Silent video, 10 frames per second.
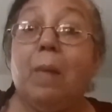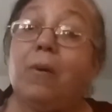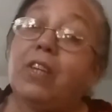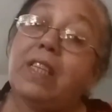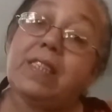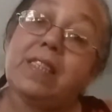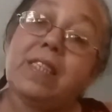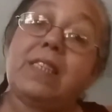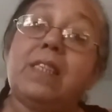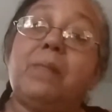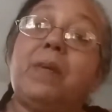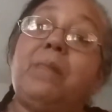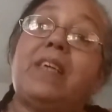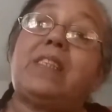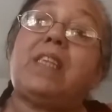Because there's a system in
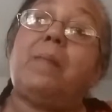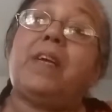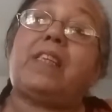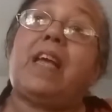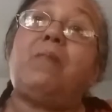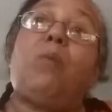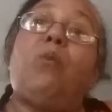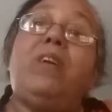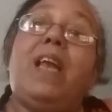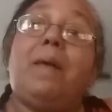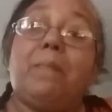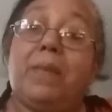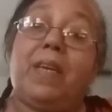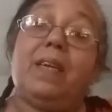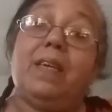my stomach that won't let
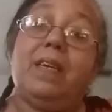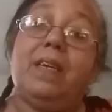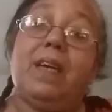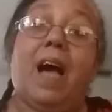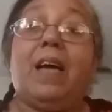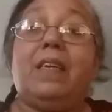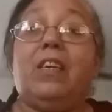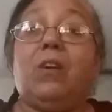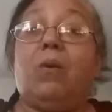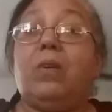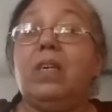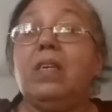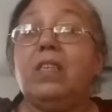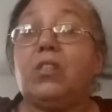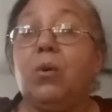me, you know,
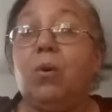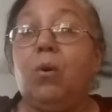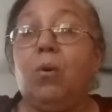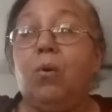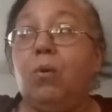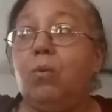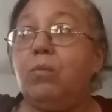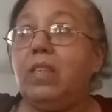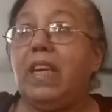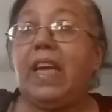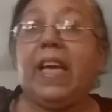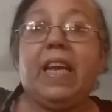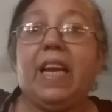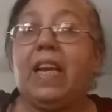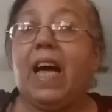to
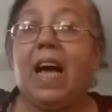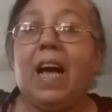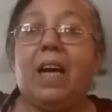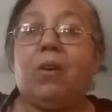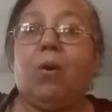eat a lot